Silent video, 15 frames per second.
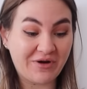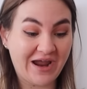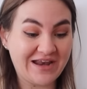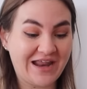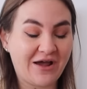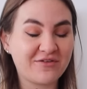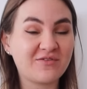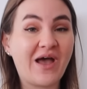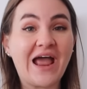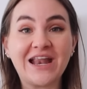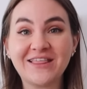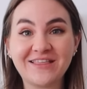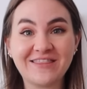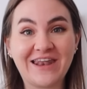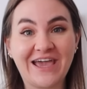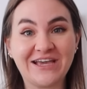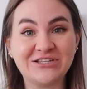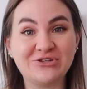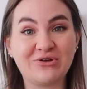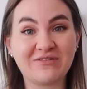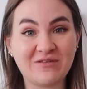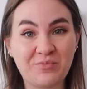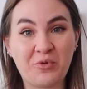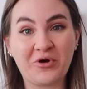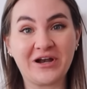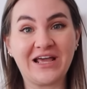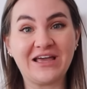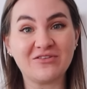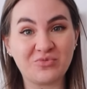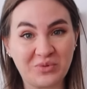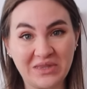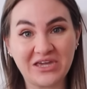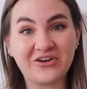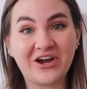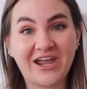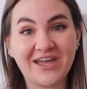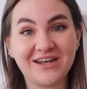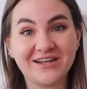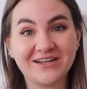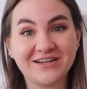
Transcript: right now, so anything that I can do to support it is really great.